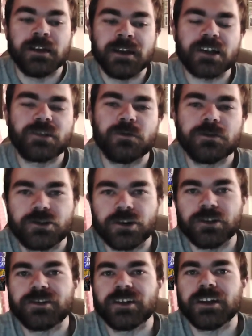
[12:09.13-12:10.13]
Next one,
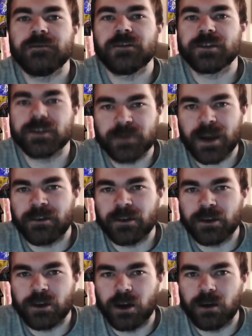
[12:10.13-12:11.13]
John Cena versus
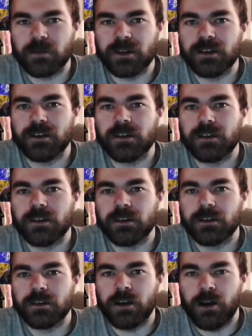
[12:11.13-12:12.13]
Baron Corbin.
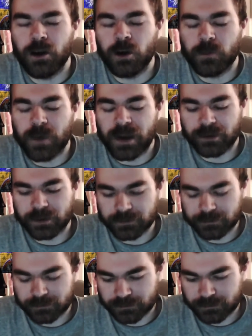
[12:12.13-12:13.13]
Oh, Baron.
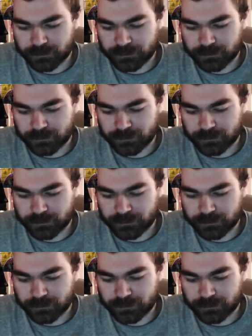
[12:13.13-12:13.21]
